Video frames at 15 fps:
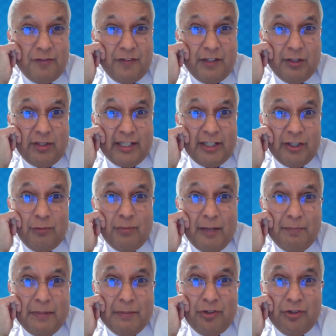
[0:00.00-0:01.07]
feel that you might
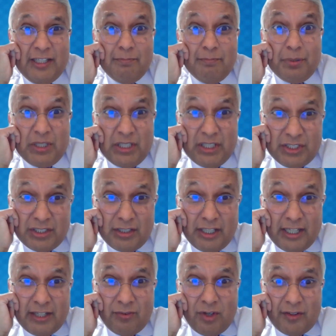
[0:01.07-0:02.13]
be bringing burden
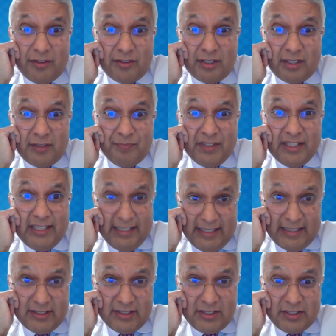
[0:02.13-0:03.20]
and rather than
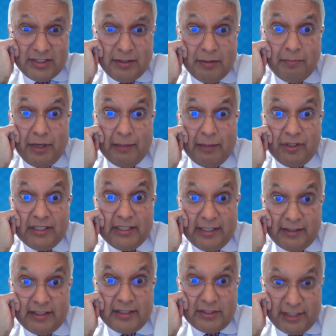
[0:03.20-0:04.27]
ease by bringing
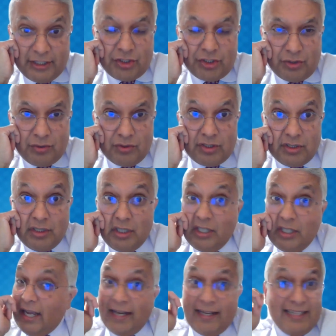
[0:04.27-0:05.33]
in these issues.
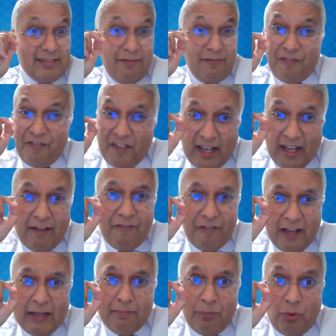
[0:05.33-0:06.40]
And that's a
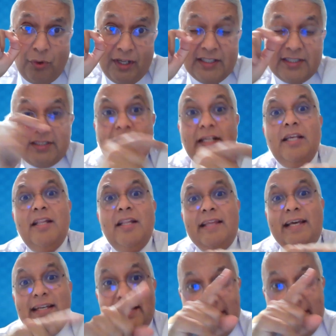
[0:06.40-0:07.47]
fair point
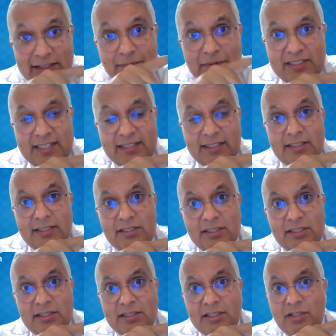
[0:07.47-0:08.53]
that needs to be taken into
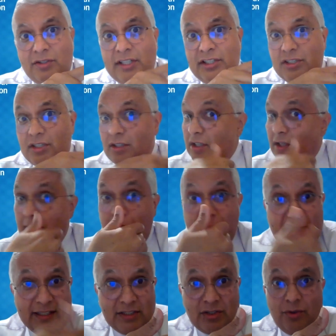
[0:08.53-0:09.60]
consideration
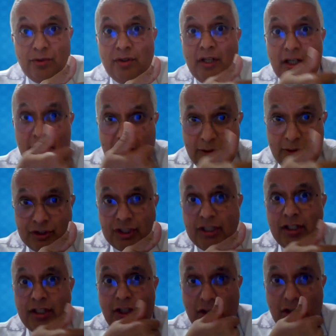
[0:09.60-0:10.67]
based on
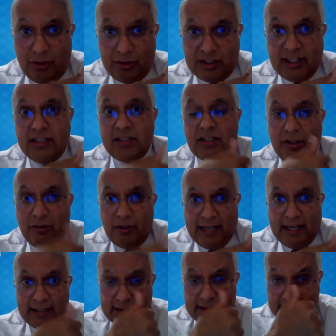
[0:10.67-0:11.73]
culture, context,
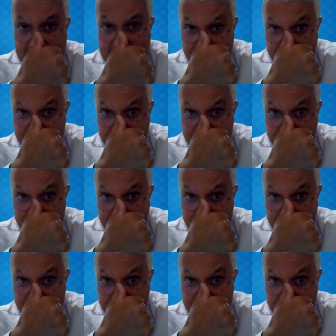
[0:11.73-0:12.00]
locality.